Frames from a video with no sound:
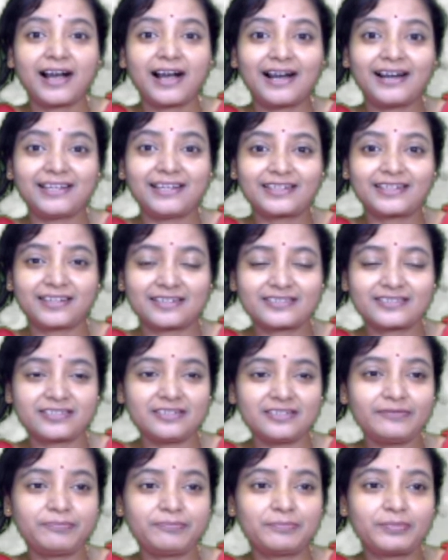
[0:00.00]
Algersib,
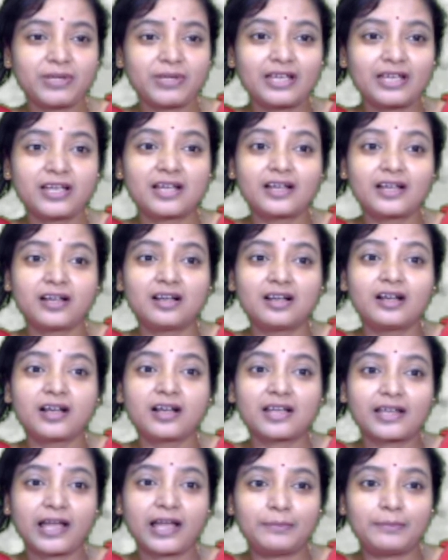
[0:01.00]

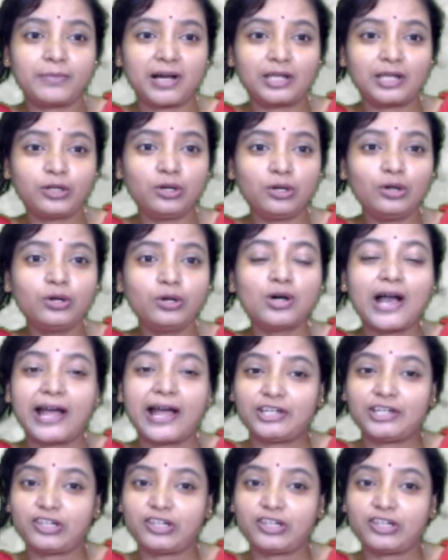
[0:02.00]
Kambalo, and